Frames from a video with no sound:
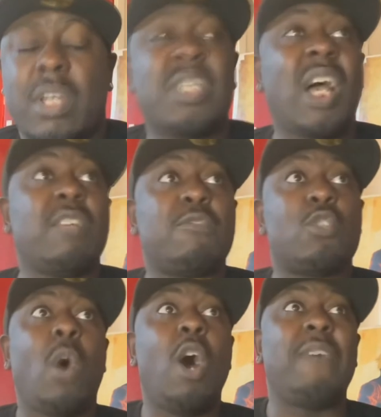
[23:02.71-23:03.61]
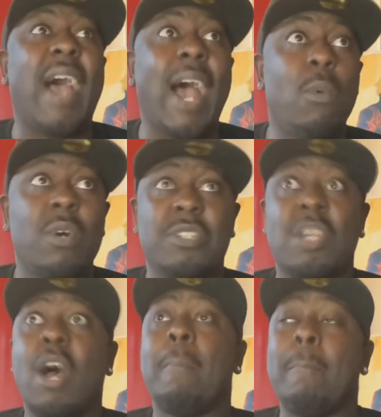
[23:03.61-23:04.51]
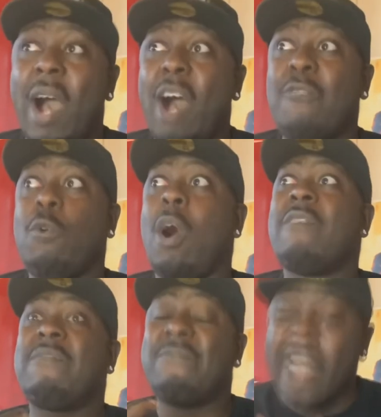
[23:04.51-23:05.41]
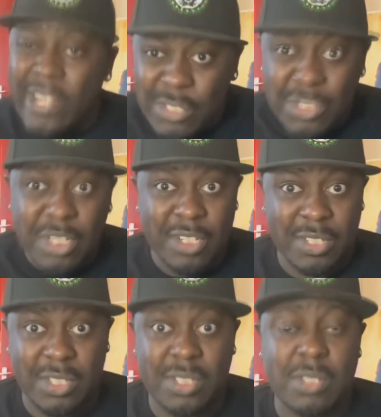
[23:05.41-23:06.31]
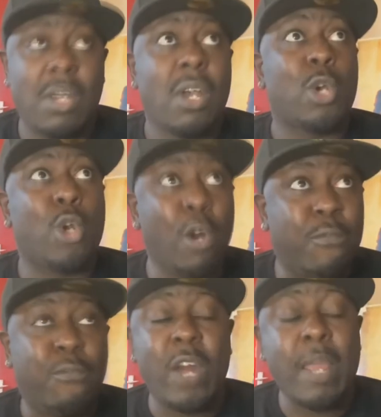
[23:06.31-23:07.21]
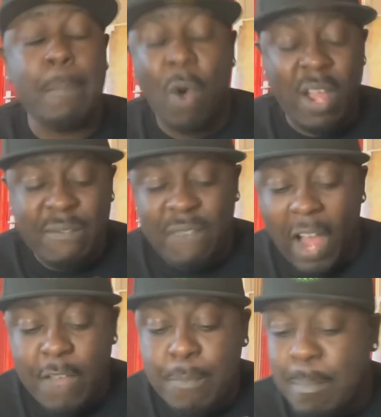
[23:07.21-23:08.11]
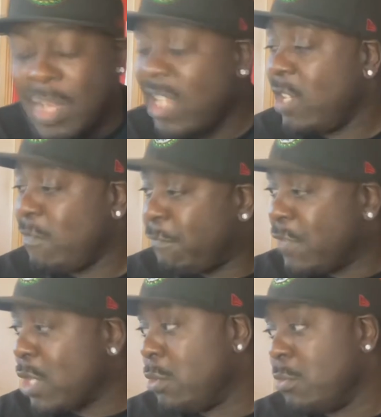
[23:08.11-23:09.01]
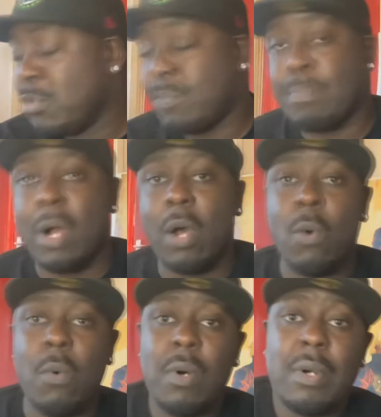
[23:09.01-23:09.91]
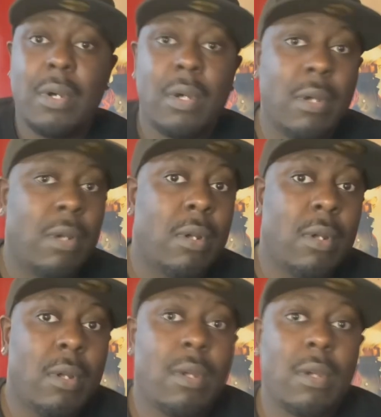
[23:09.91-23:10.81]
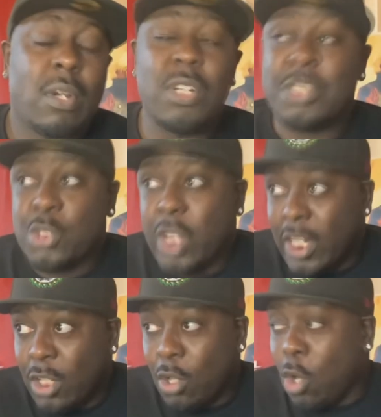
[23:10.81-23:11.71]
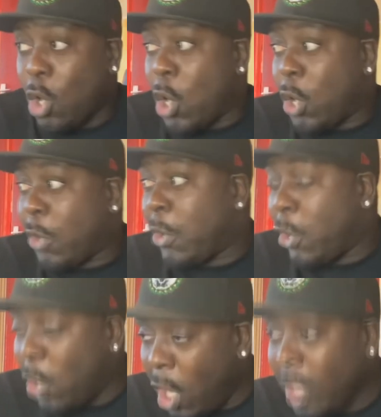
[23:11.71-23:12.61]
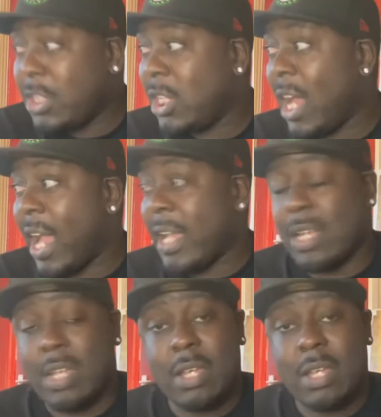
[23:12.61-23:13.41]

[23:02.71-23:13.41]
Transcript: Inside of 12 hours, Marvel Avengers got 3.5 million views, bro. Because the trailer looked godlike.